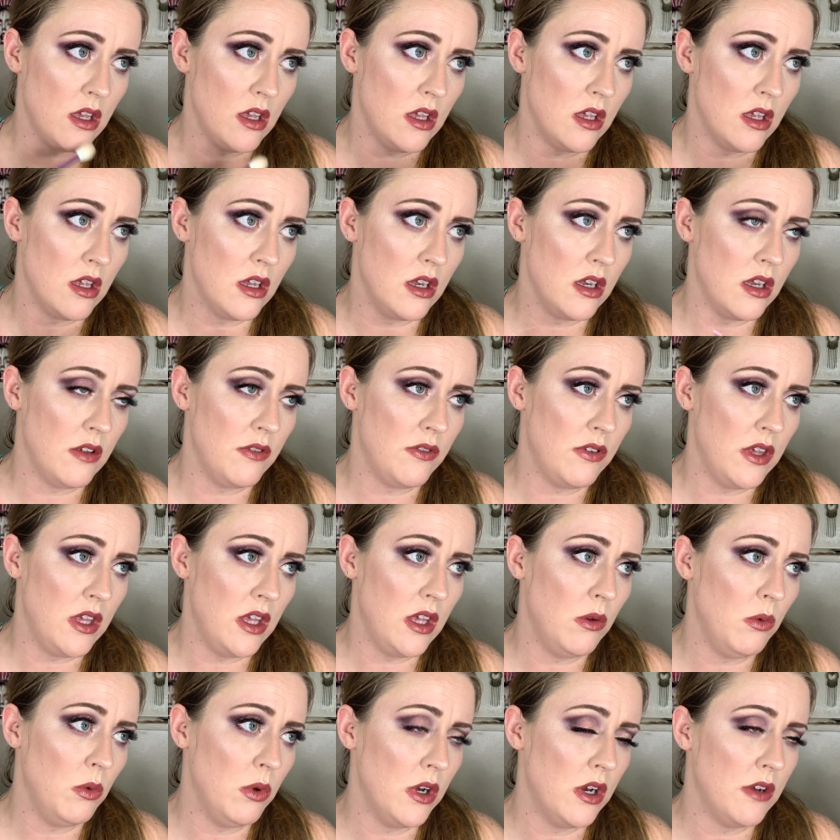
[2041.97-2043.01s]
And if he
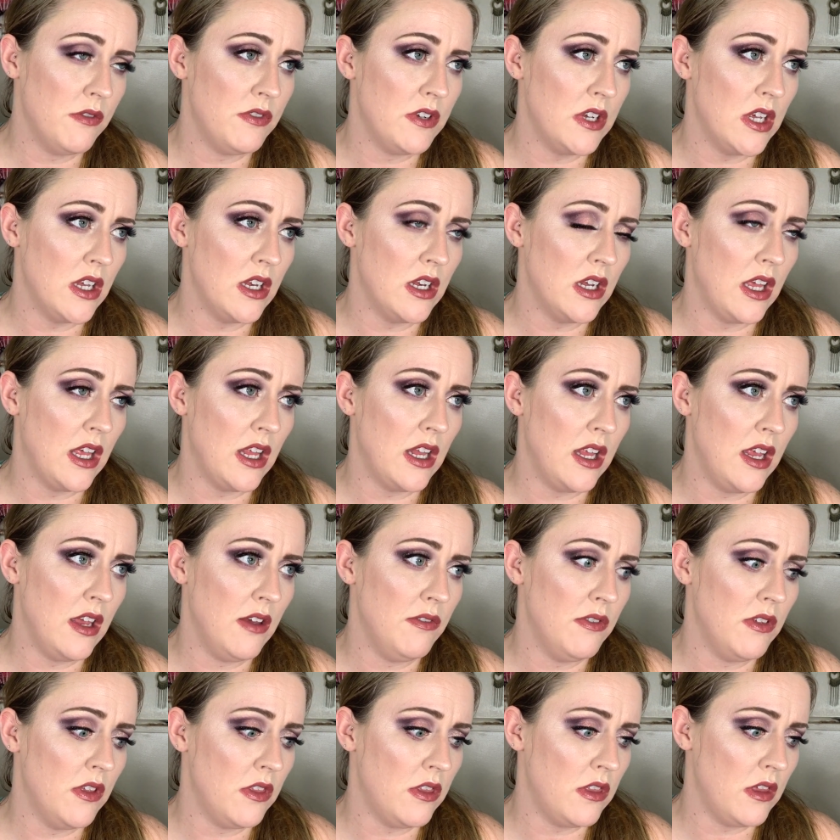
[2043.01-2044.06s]
would have done any of
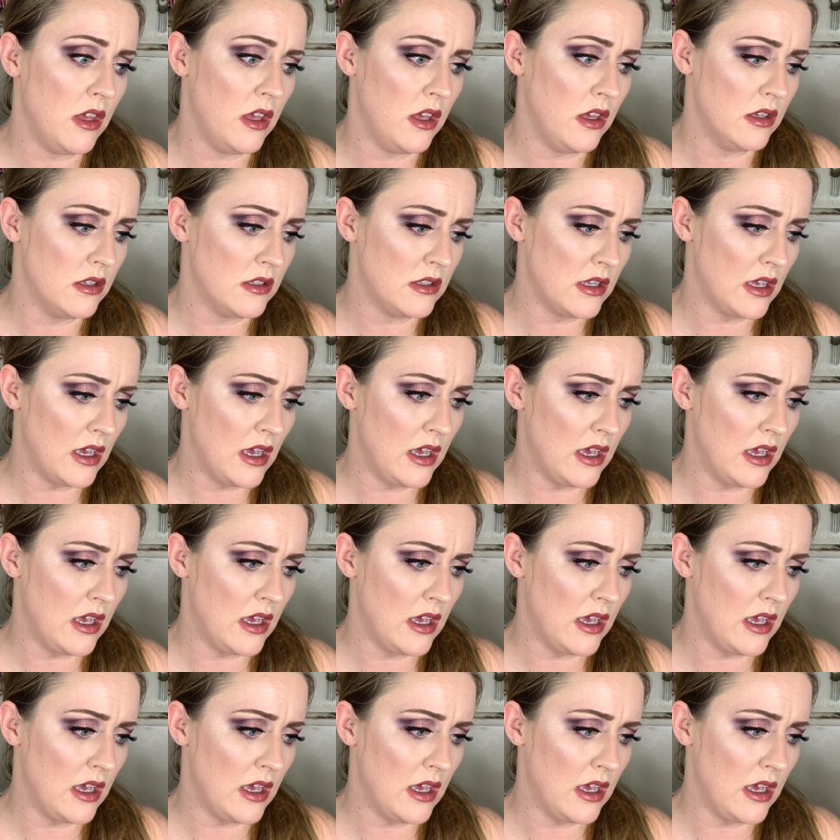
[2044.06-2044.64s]
the things that